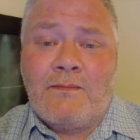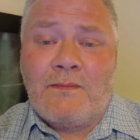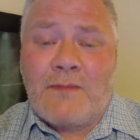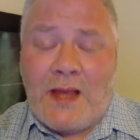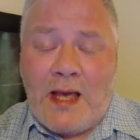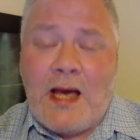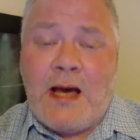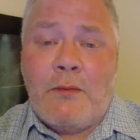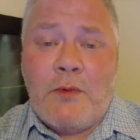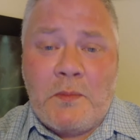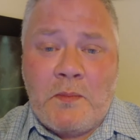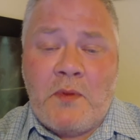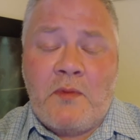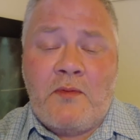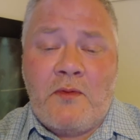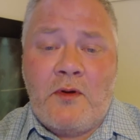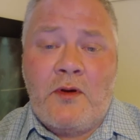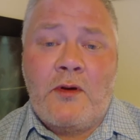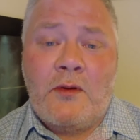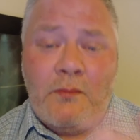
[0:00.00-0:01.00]
I would
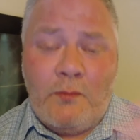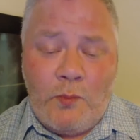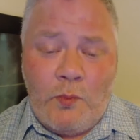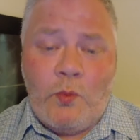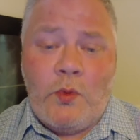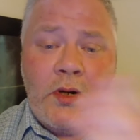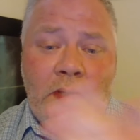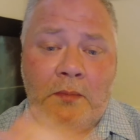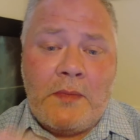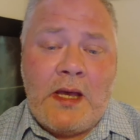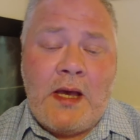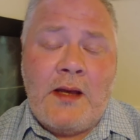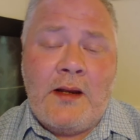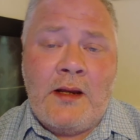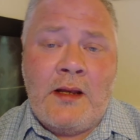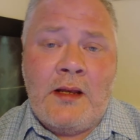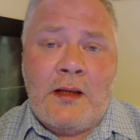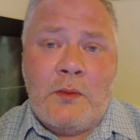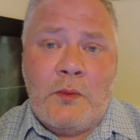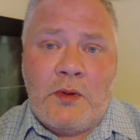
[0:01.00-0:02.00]
prefer what I'm getting
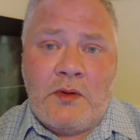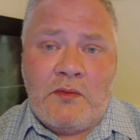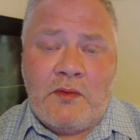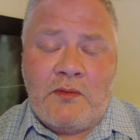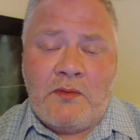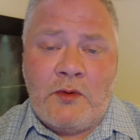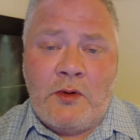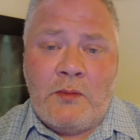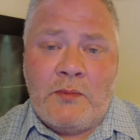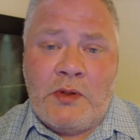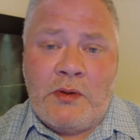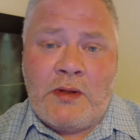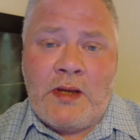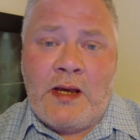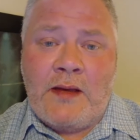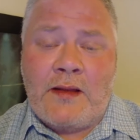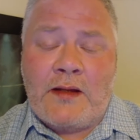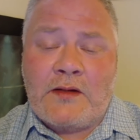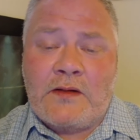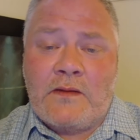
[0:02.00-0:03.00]
here with Reform
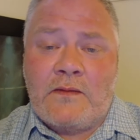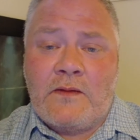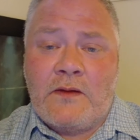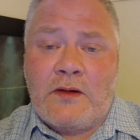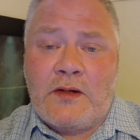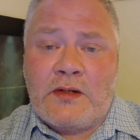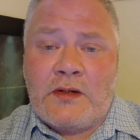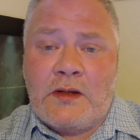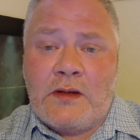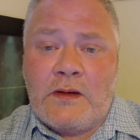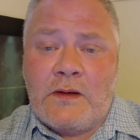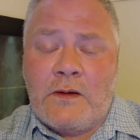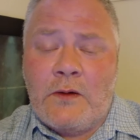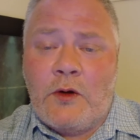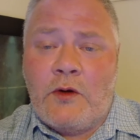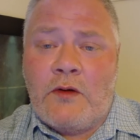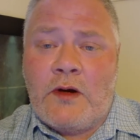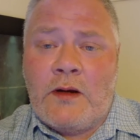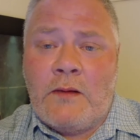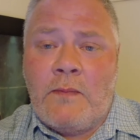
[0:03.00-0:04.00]
UK, that's the first thing,
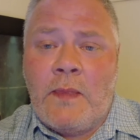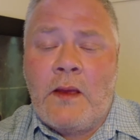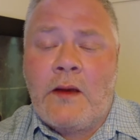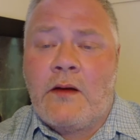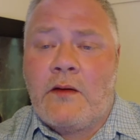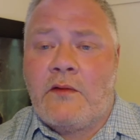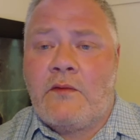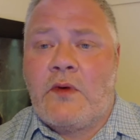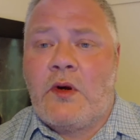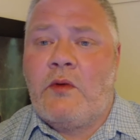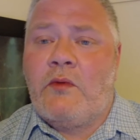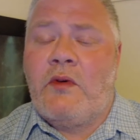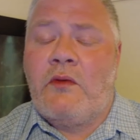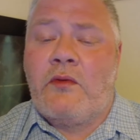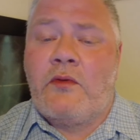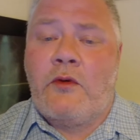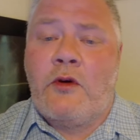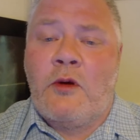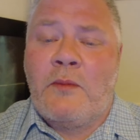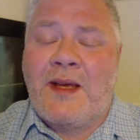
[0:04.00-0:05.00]
alright? Vote
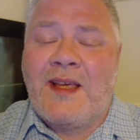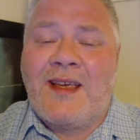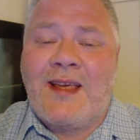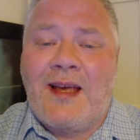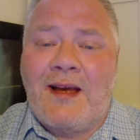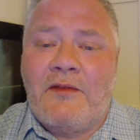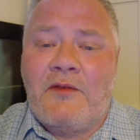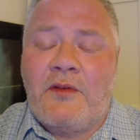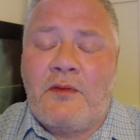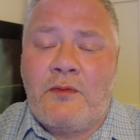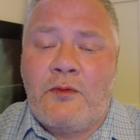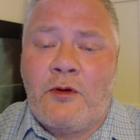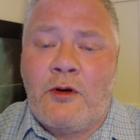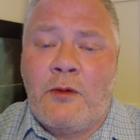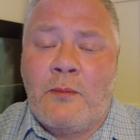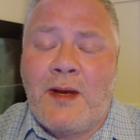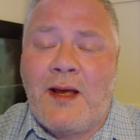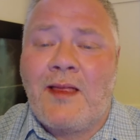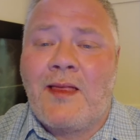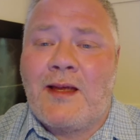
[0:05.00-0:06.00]
Reform, get
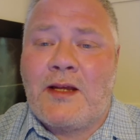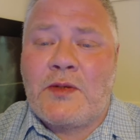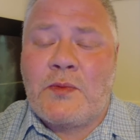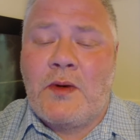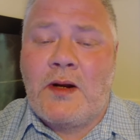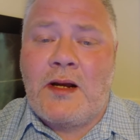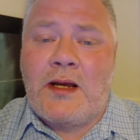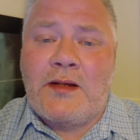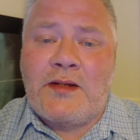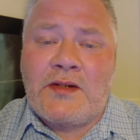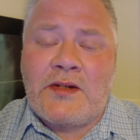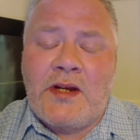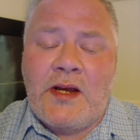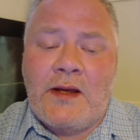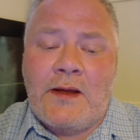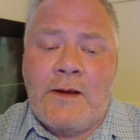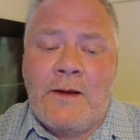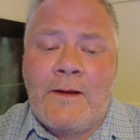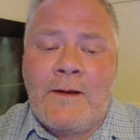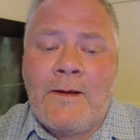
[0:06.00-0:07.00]
Reform, that's what I say.
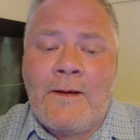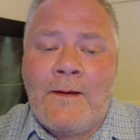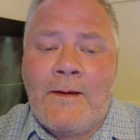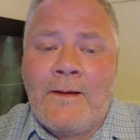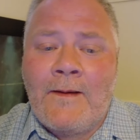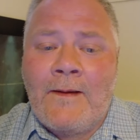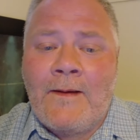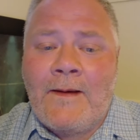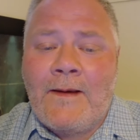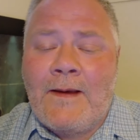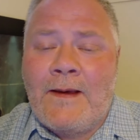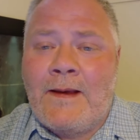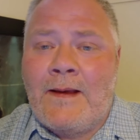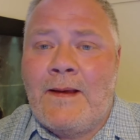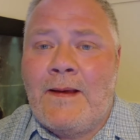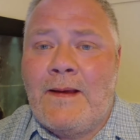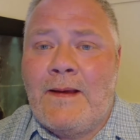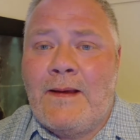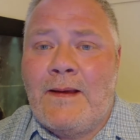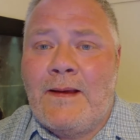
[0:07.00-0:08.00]

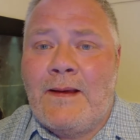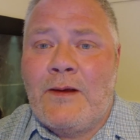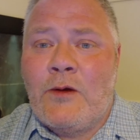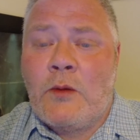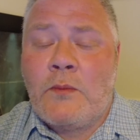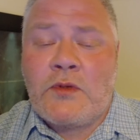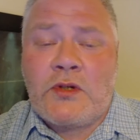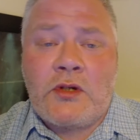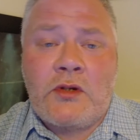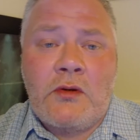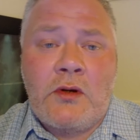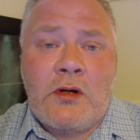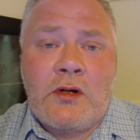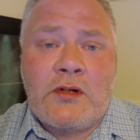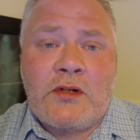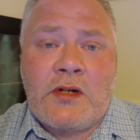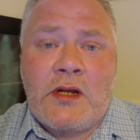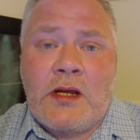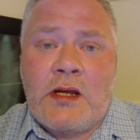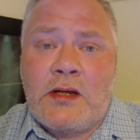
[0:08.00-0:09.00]
He comes
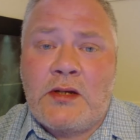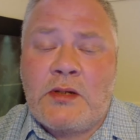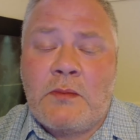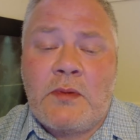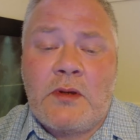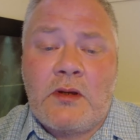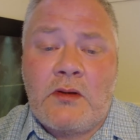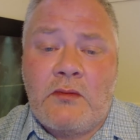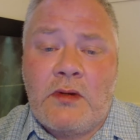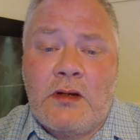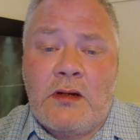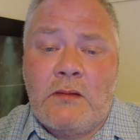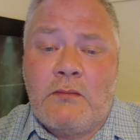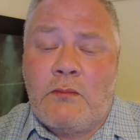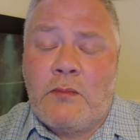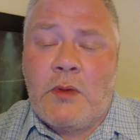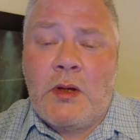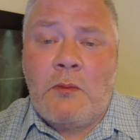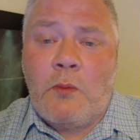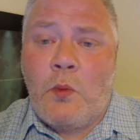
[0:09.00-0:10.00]
across as a bit green,
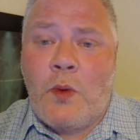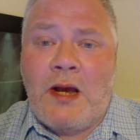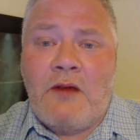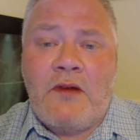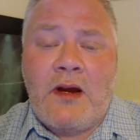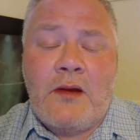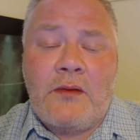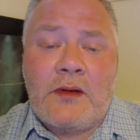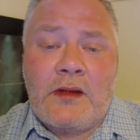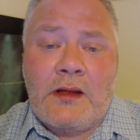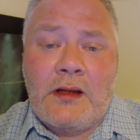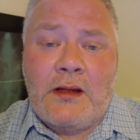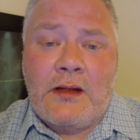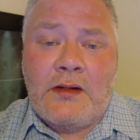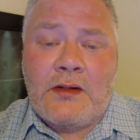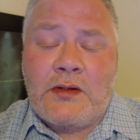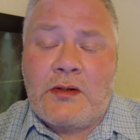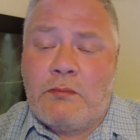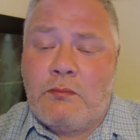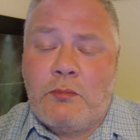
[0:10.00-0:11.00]
wet round the
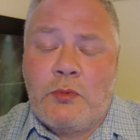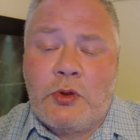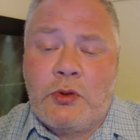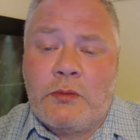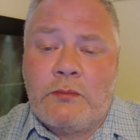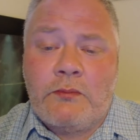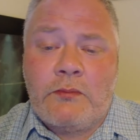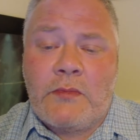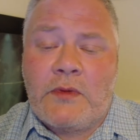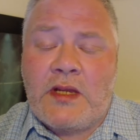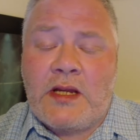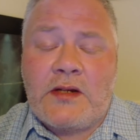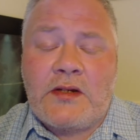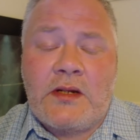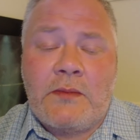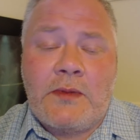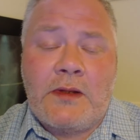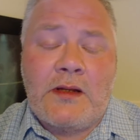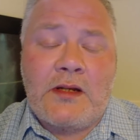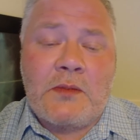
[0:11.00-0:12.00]
ears, but that's to
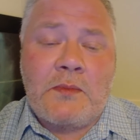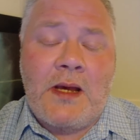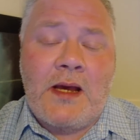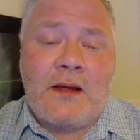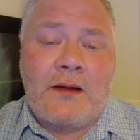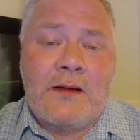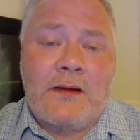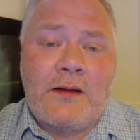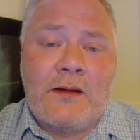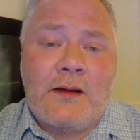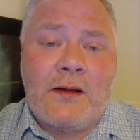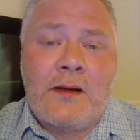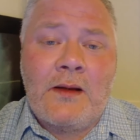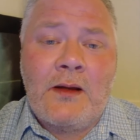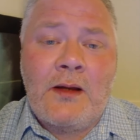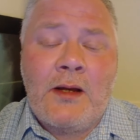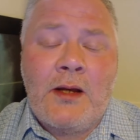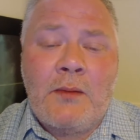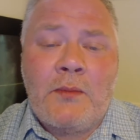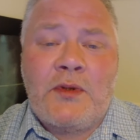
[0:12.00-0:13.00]
be expected.
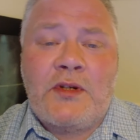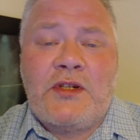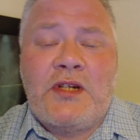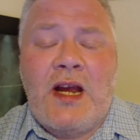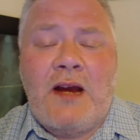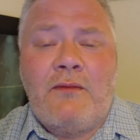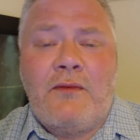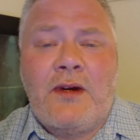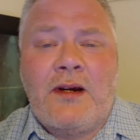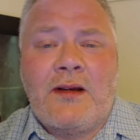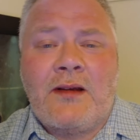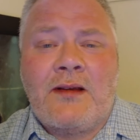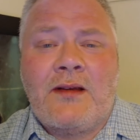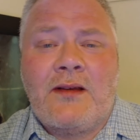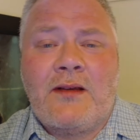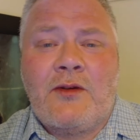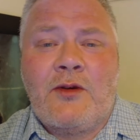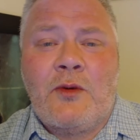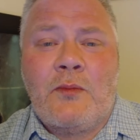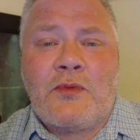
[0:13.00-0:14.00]
But
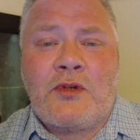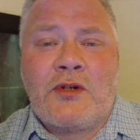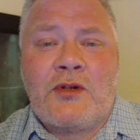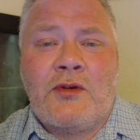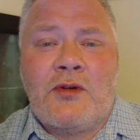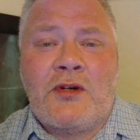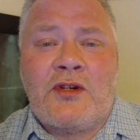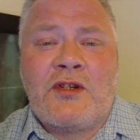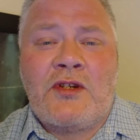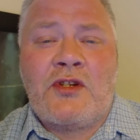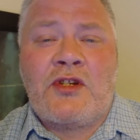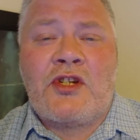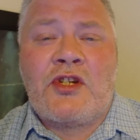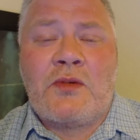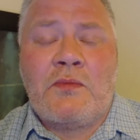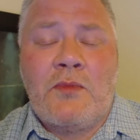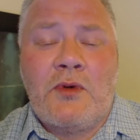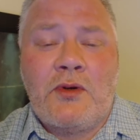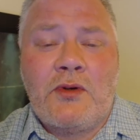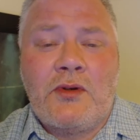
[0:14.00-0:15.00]
Jenrick comes across as
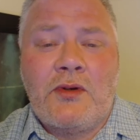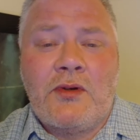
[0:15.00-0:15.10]
smug,